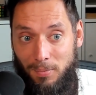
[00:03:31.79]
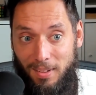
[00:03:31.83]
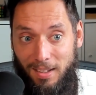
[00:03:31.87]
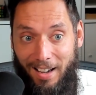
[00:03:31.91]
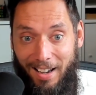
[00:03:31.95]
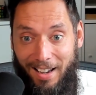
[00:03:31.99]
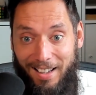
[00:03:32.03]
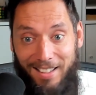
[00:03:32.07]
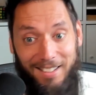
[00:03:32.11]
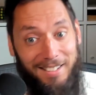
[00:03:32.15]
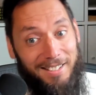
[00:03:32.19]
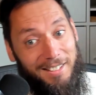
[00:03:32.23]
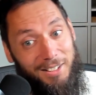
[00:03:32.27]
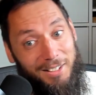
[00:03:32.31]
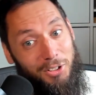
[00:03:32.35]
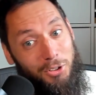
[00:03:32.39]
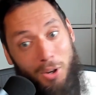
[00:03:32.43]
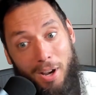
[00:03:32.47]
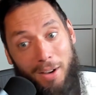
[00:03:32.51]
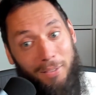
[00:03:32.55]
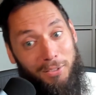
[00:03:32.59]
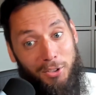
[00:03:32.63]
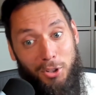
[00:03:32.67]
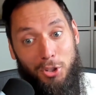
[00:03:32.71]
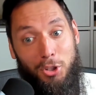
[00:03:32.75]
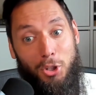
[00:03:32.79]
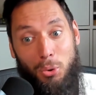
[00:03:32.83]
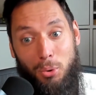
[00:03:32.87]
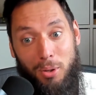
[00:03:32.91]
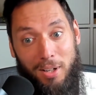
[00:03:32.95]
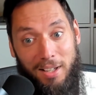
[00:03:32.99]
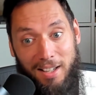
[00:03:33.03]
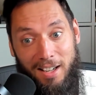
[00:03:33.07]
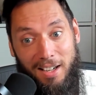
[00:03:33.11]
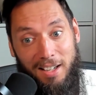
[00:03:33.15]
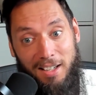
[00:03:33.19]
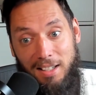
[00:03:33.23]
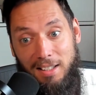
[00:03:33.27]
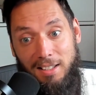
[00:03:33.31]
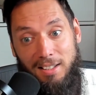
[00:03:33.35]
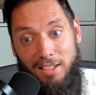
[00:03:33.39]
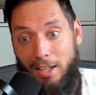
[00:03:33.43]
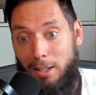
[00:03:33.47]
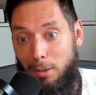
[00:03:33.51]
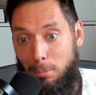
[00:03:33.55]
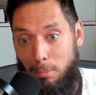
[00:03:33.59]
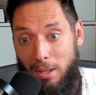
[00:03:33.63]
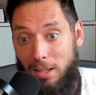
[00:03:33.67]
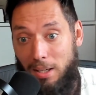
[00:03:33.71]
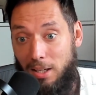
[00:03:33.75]
and you have to do it again in
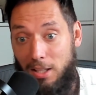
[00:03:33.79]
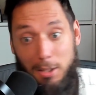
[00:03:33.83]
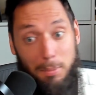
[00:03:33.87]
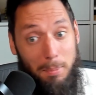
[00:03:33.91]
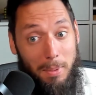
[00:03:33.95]
10 minutes